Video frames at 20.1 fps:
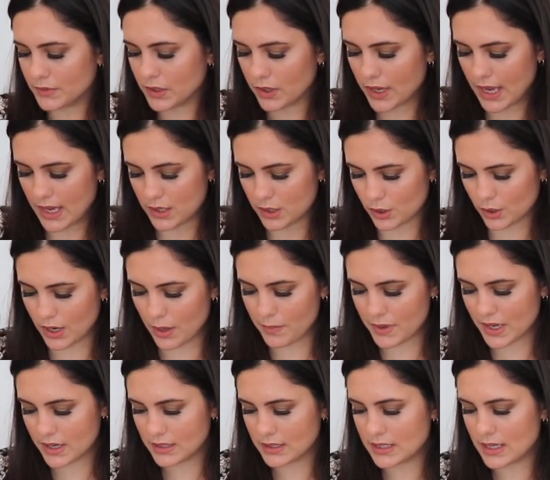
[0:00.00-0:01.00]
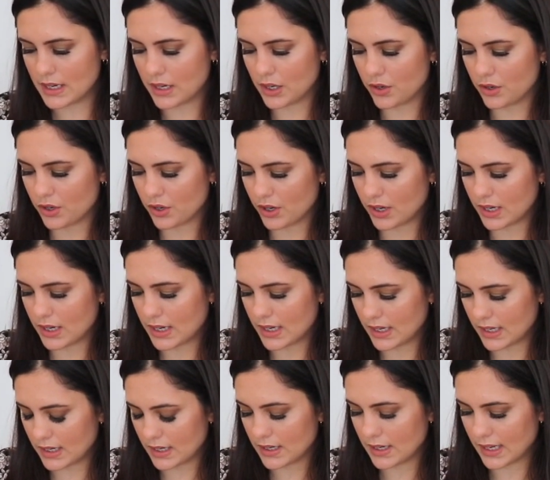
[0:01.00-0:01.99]
Okay, so let me continue. You're gonna
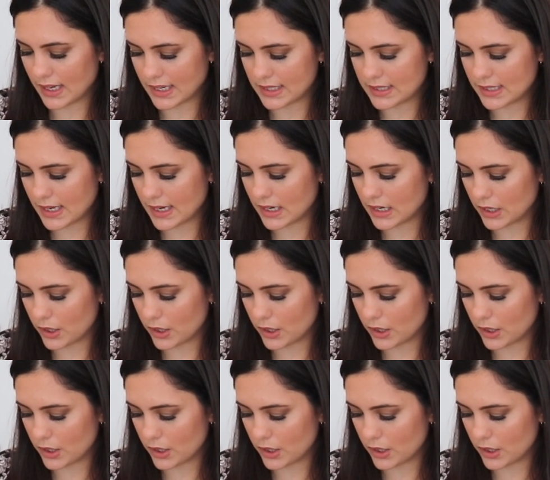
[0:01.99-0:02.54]
need, like I said,